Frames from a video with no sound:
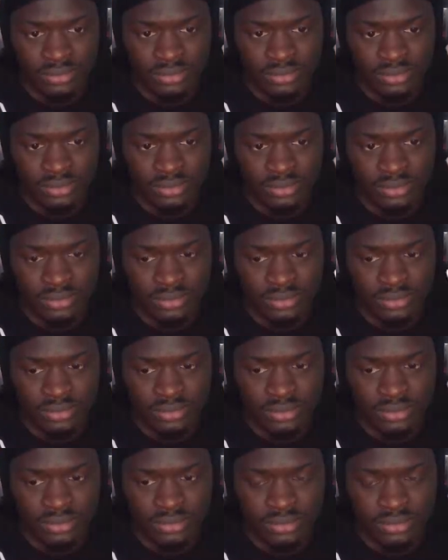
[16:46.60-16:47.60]

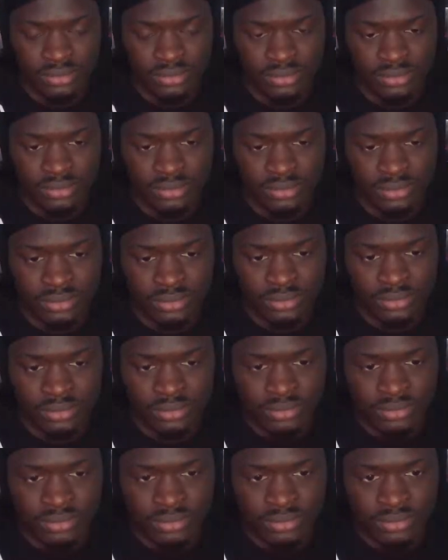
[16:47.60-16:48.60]

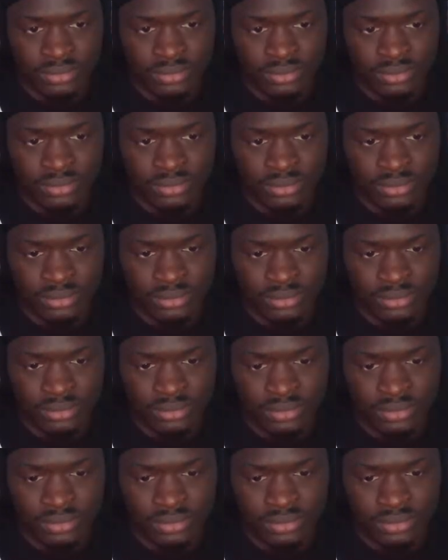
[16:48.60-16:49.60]

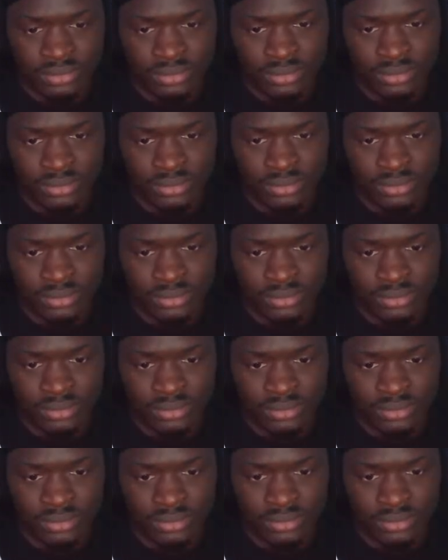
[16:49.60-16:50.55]
The person shown says nothing.